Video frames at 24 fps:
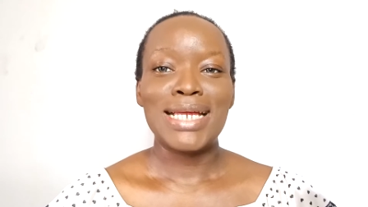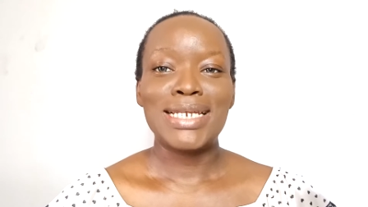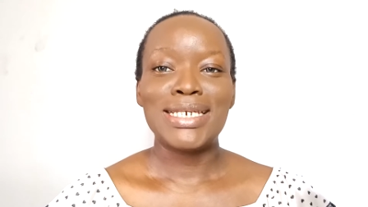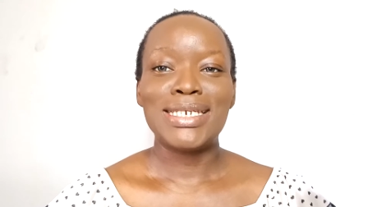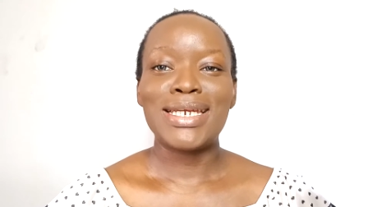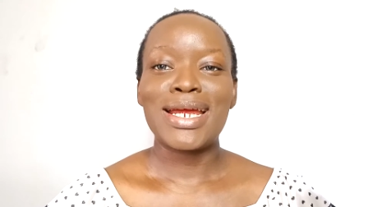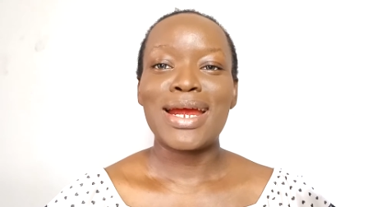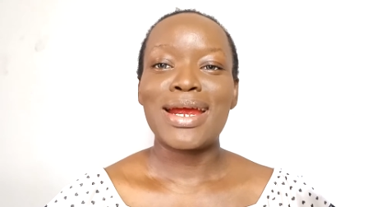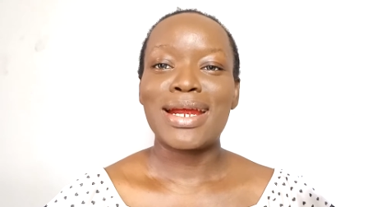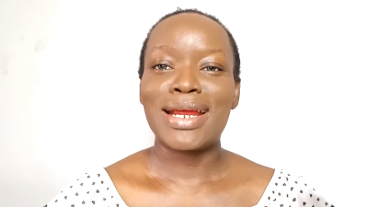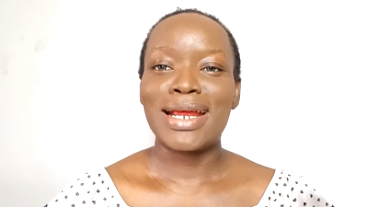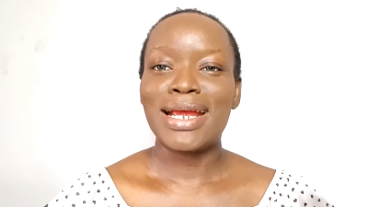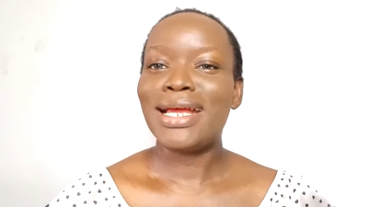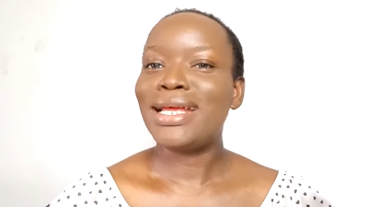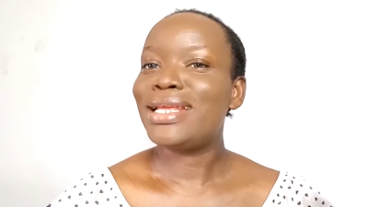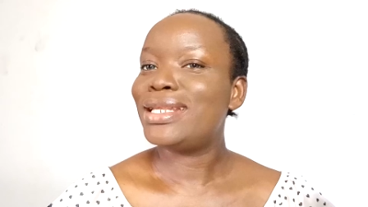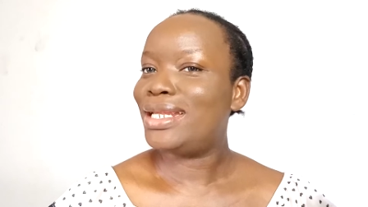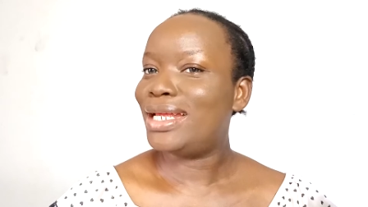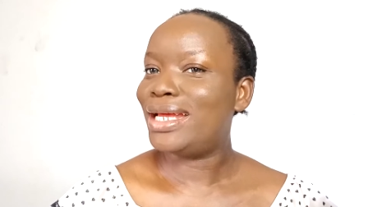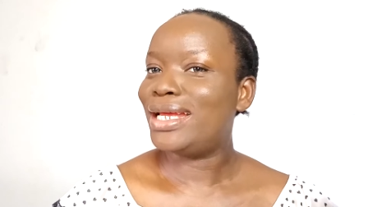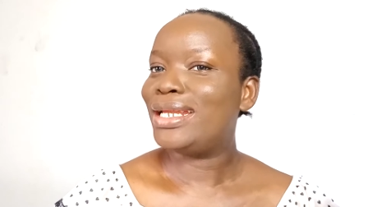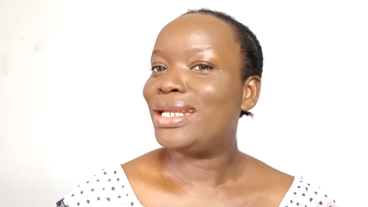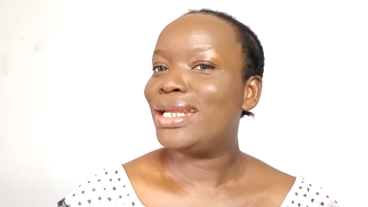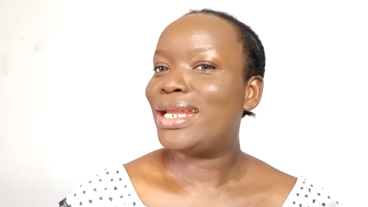darker
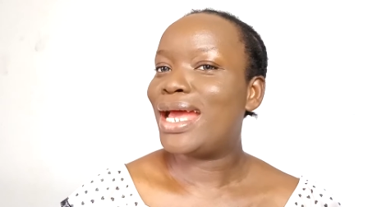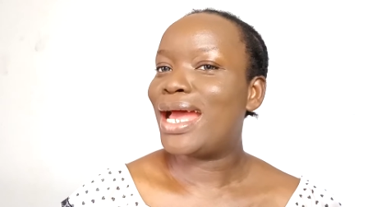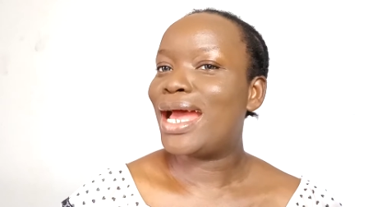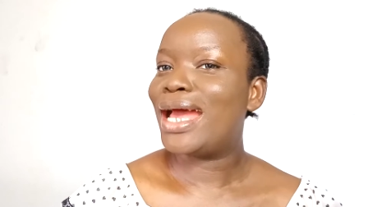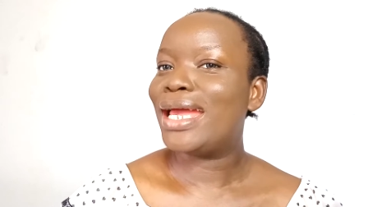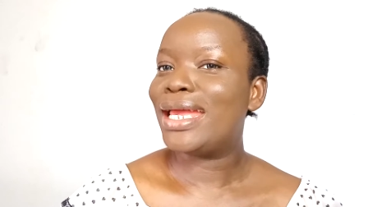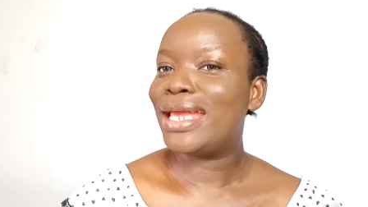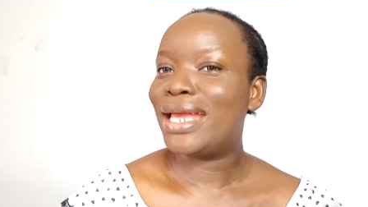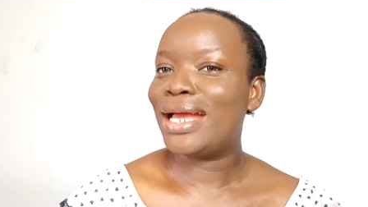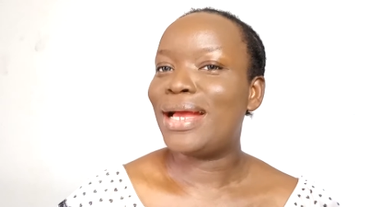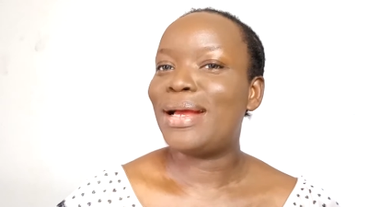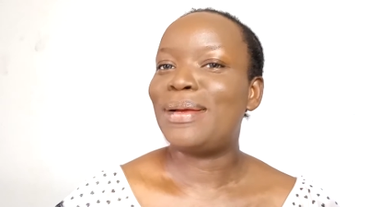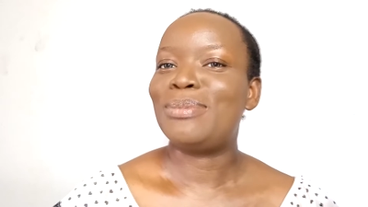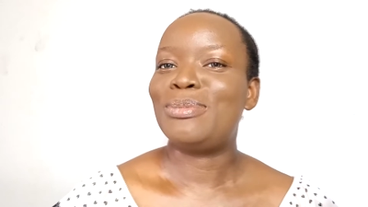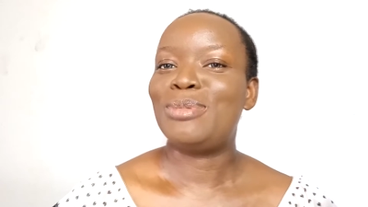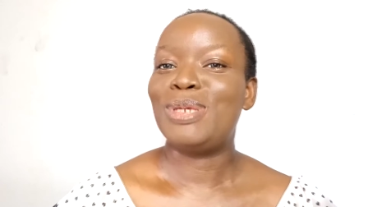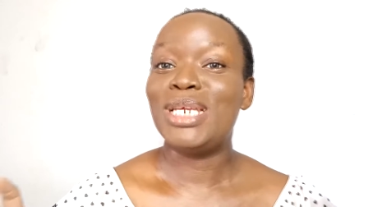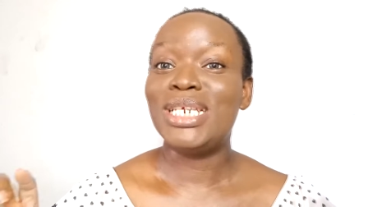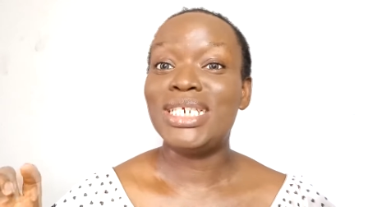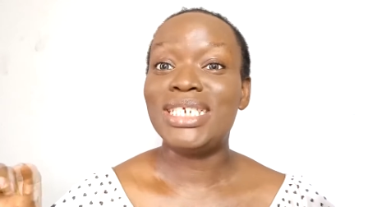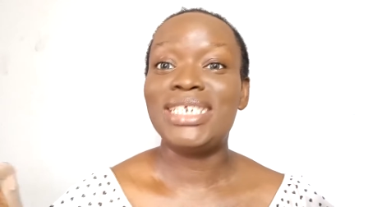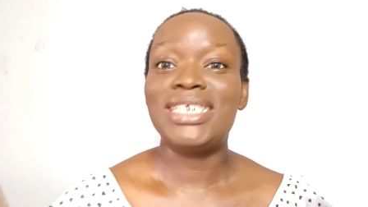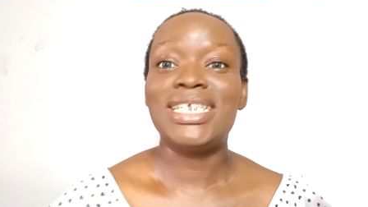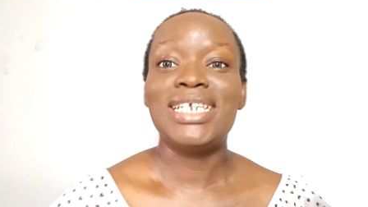than I am,
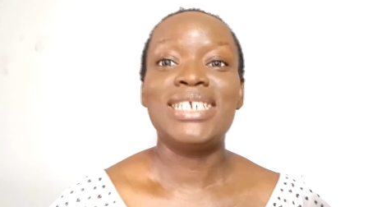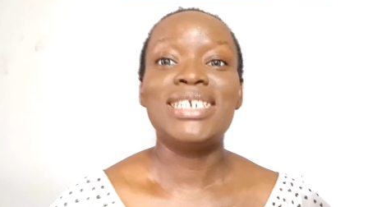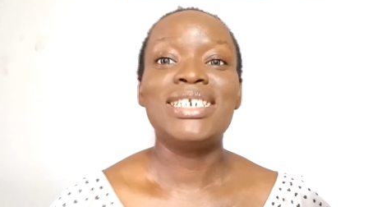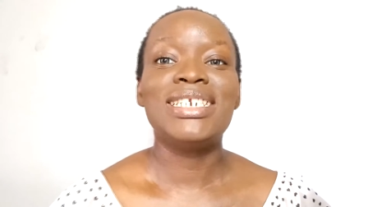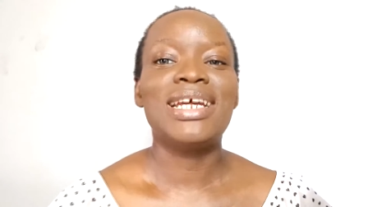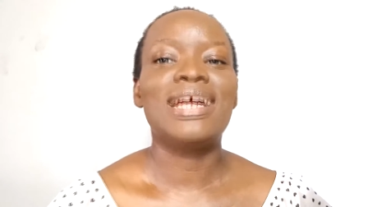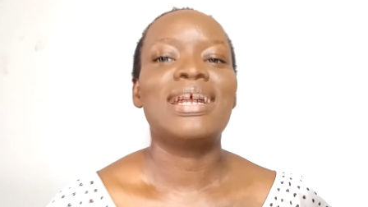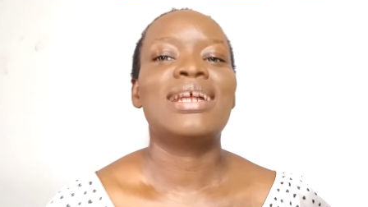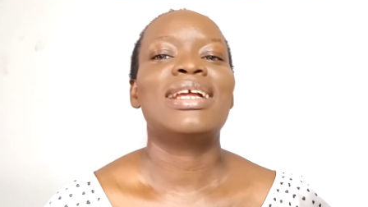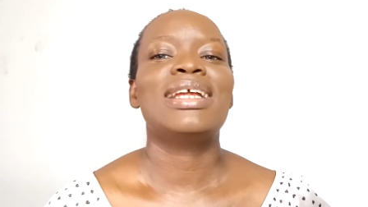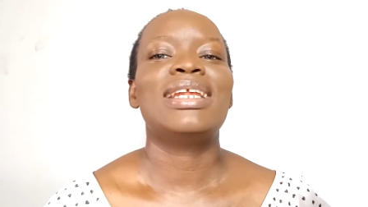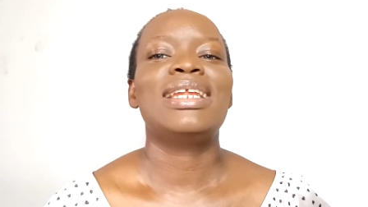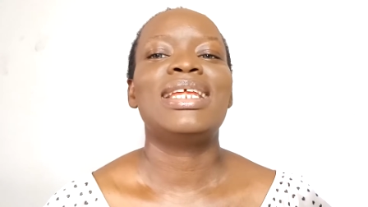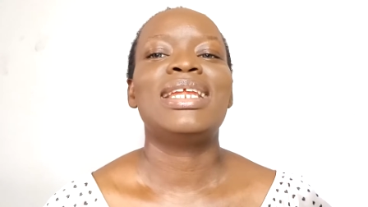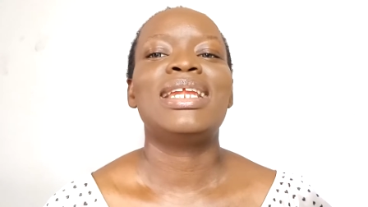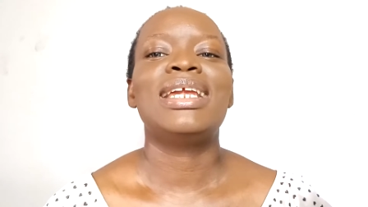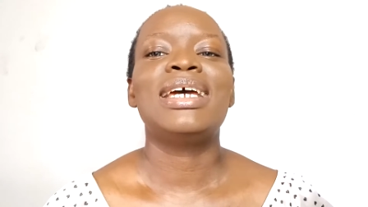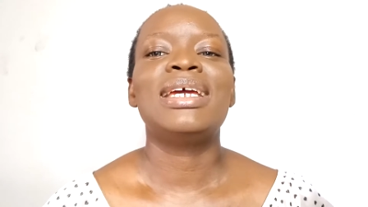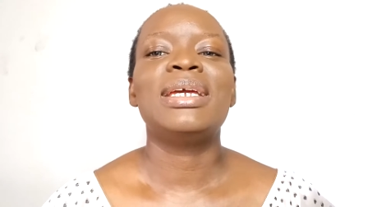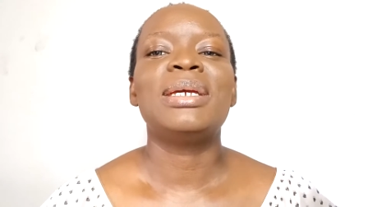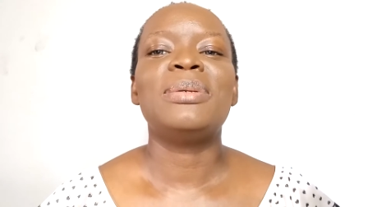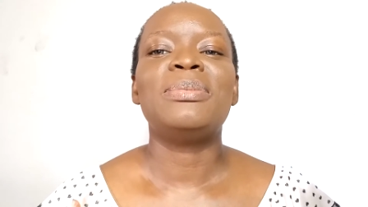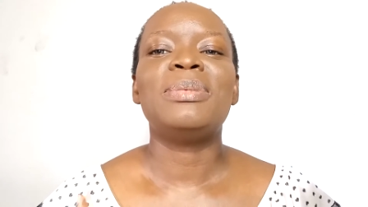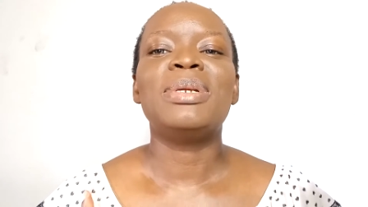a shade darker than
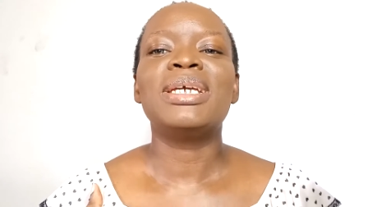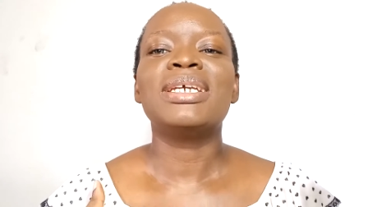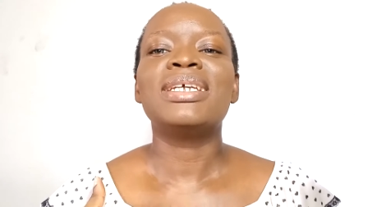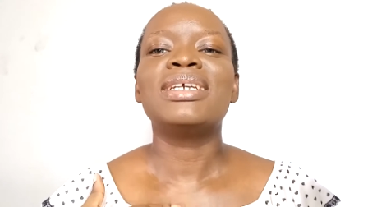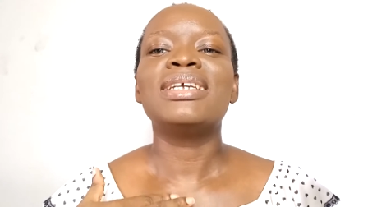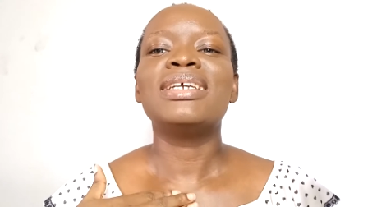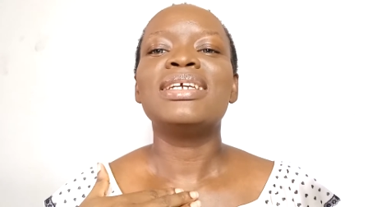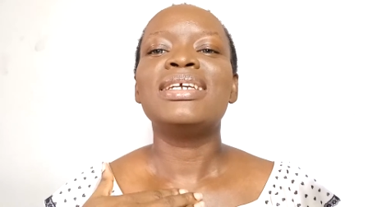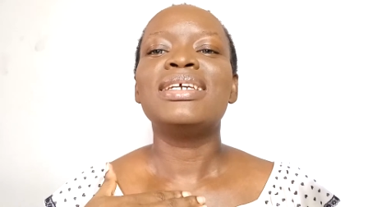I am, like